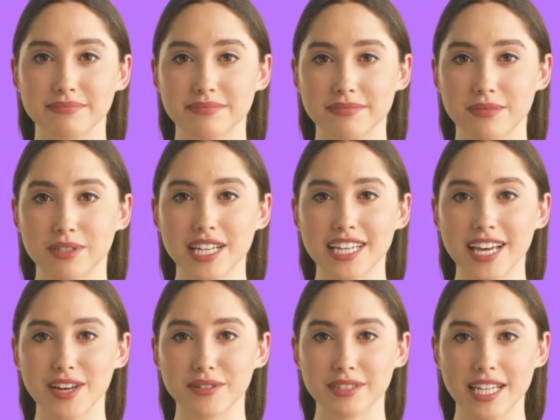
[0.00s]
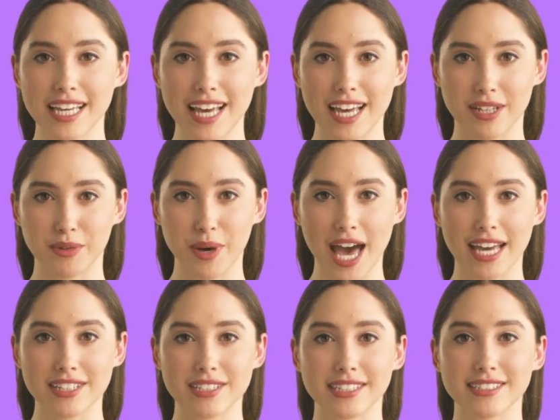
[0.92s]
Looking at your data, you
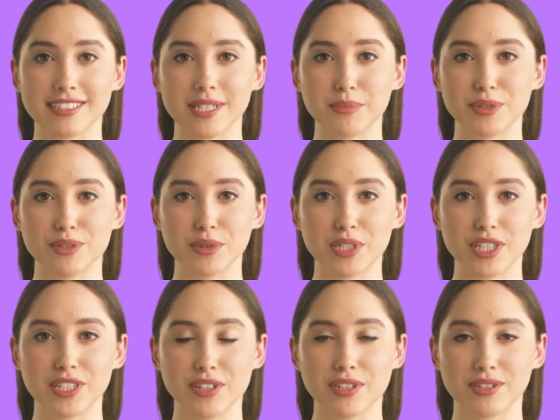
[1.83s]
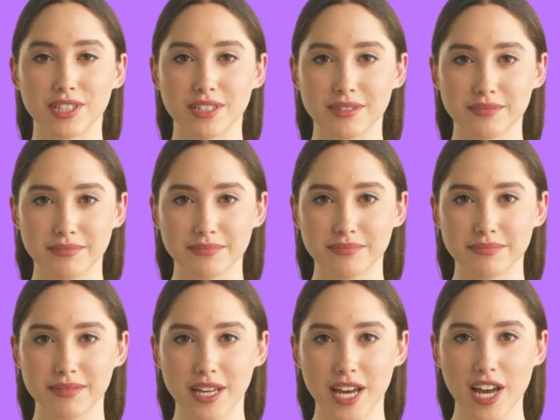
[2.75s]
actually stumble to a conclusion.
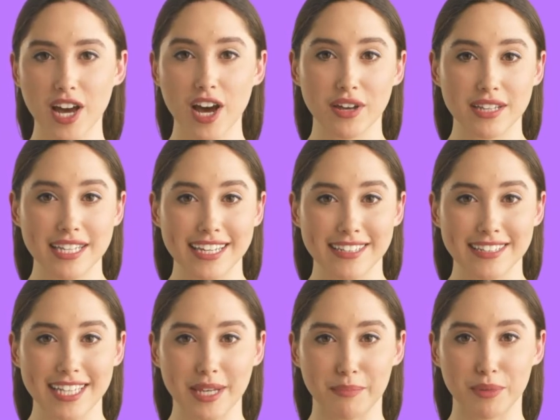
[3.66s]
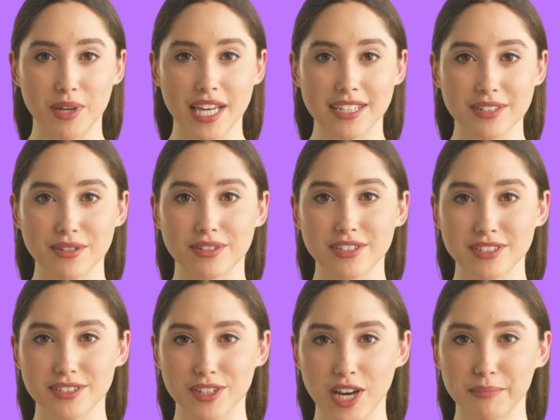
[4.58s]
All these data parameters
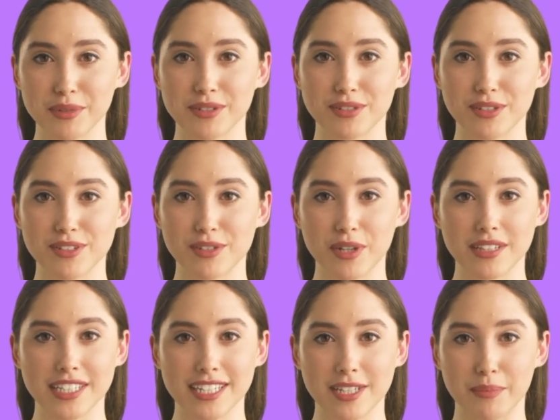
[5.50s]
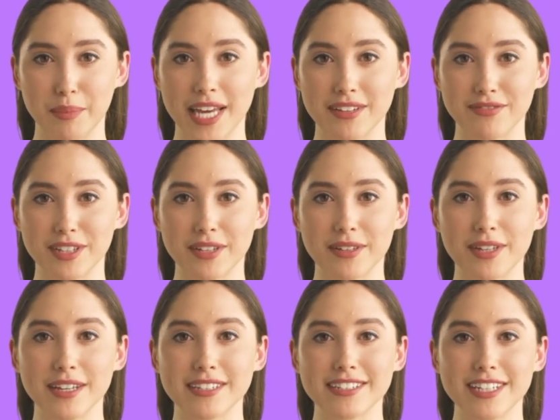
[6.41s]
describe users who have either paid for your
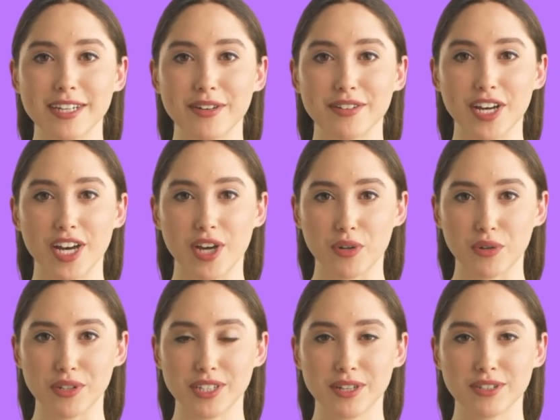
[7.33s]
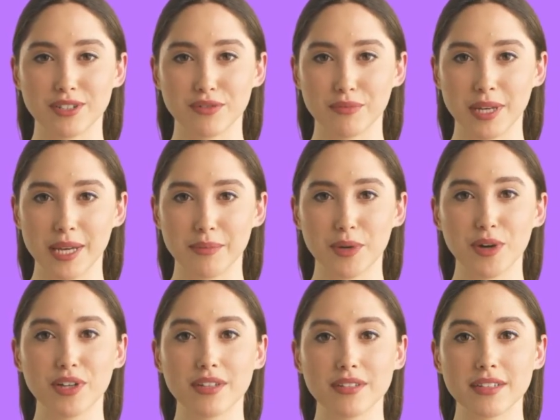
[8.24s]
lowest tiers or those who've paid
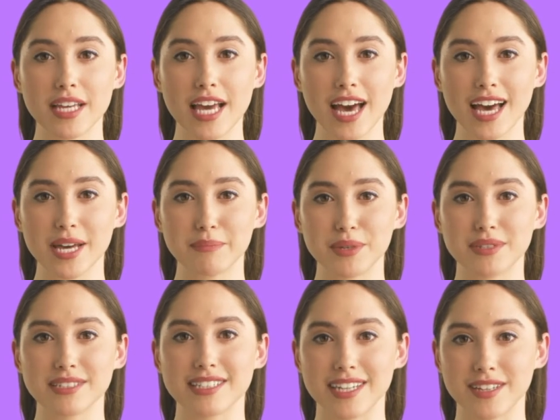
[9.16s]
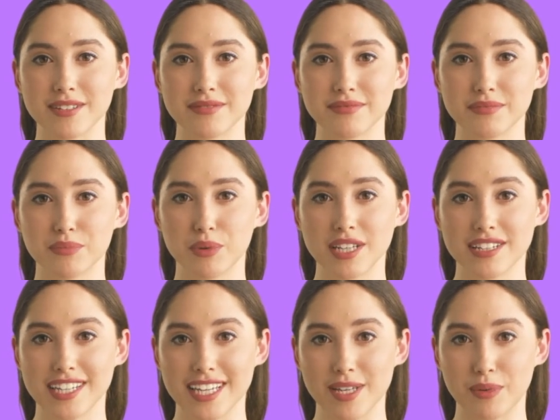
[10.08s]
more. On a low scale, one
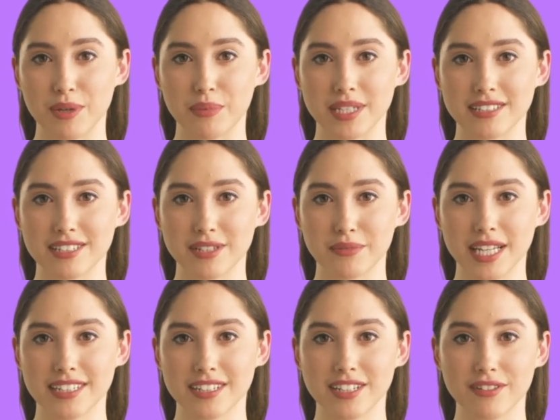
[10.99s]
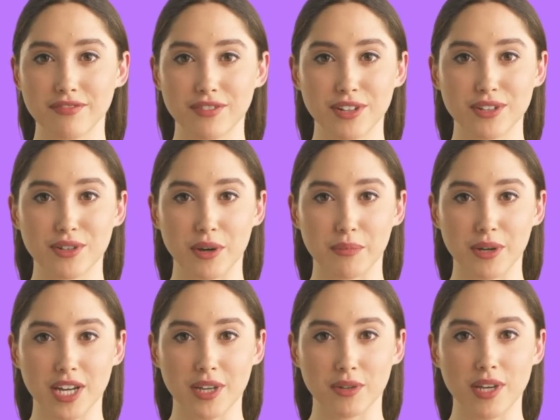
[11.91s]
thing that we would assume is that the first group
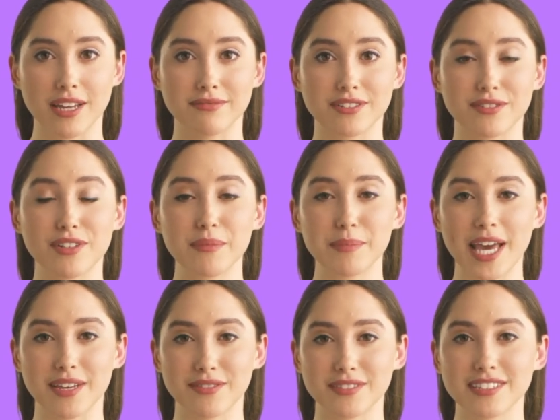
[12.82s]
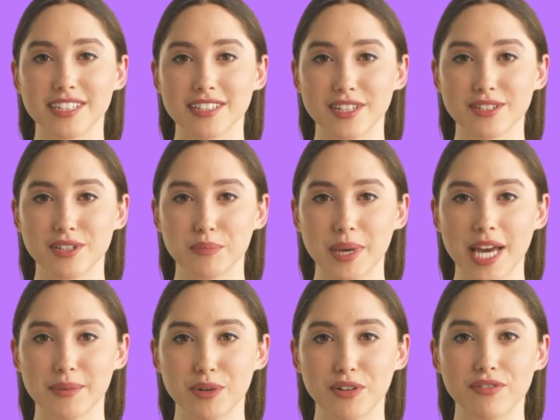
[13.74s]
will have different patterns than those who
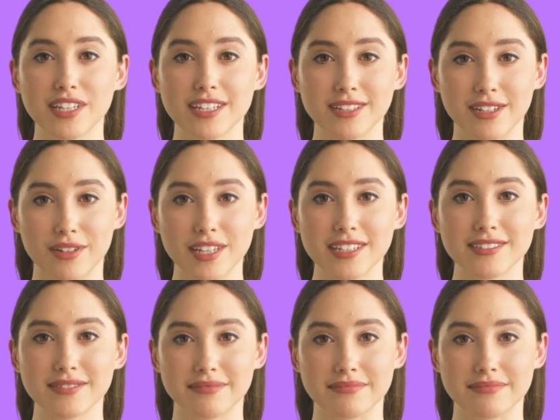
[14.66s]
pay more for this service.